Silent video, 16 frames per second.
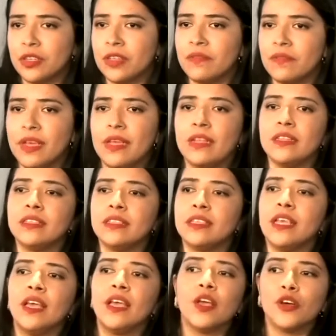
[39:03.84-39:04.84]
events.
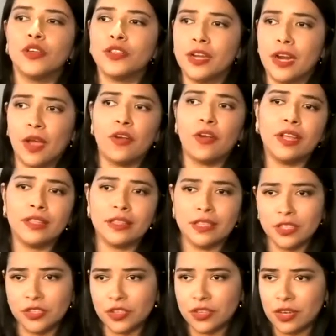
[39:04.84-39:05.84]
Contracorriente
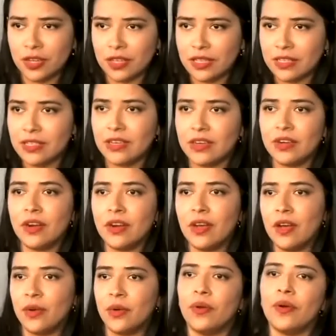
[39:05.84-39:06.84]
journalists are
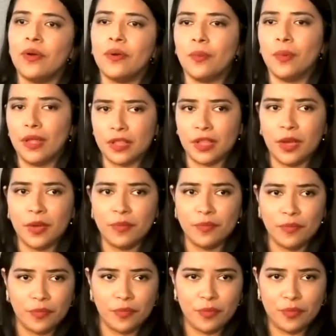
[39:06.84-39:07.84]
not welcome
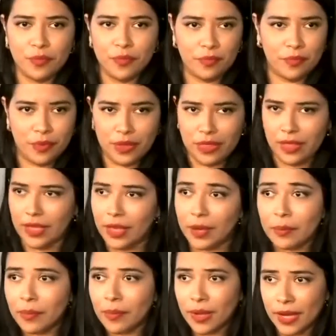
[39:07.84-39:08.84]
with
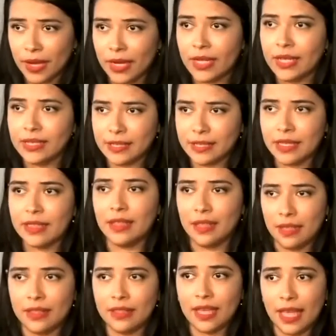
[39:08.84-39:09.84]
him, and he's the
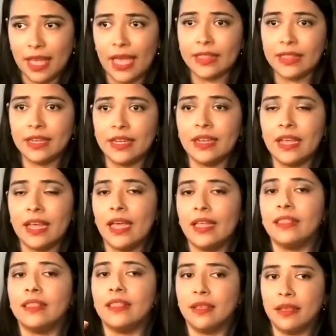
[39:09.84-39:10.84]
candidate
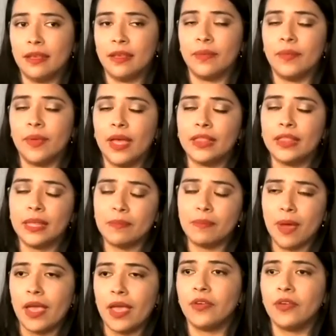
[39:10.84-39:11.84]
and the
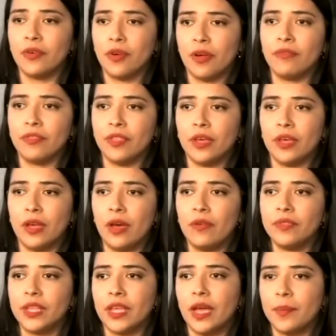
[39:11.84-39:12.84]
mayor of
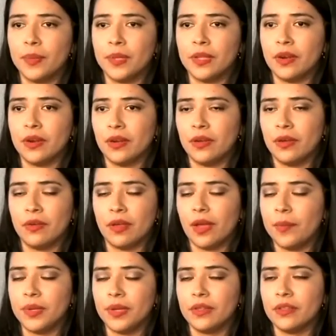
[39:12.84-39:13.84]
the
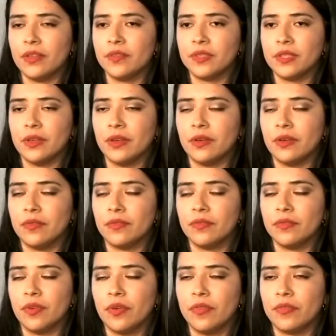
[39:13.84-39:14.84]
capital of
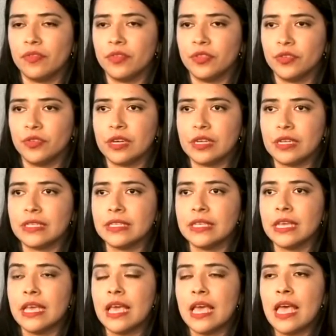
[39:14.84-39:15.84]
Honduras.
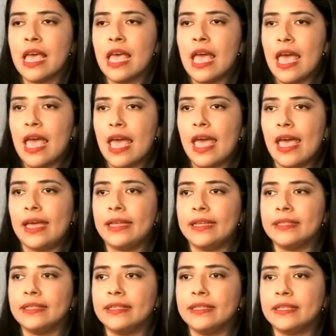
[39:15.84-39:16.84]

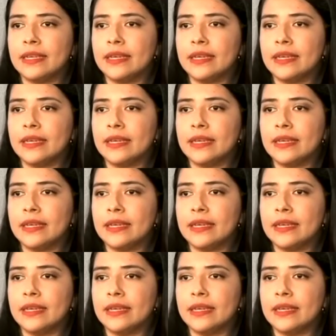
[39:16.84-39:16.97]
And